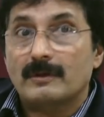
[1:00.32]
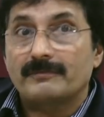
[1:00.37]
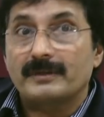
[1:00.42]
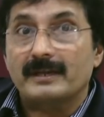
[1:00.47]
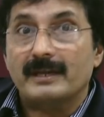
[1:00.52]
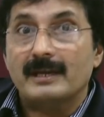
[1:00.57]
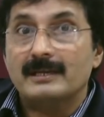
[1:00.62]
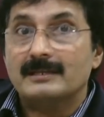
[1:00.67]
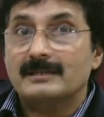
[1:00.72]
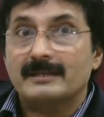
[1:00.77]
of
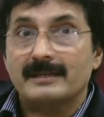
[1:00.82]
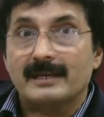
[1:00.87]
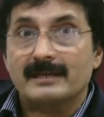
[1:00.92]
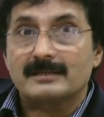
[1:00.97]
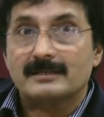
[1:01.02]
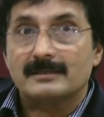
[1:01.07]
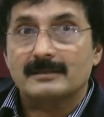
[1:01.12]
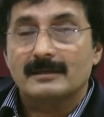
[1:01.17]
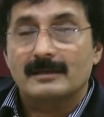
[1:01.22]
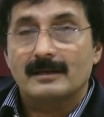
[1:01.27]
the
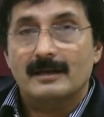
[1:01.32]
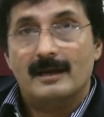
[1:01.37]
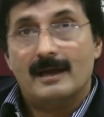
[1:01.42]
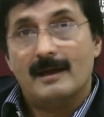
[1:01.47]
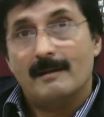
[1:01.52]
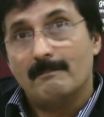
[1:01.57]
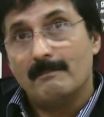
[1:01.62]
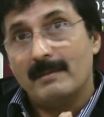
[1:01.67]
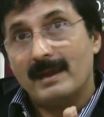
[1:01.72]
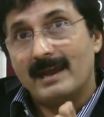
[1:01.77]
internet
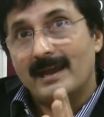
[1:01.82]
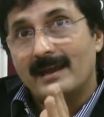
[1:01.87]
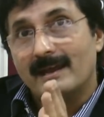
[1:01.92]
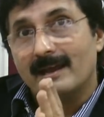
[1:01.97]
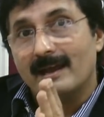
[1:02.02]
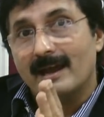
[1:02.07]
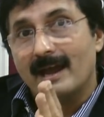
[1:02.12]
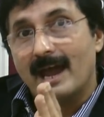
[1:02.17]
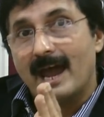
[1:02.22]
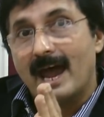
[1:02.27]
may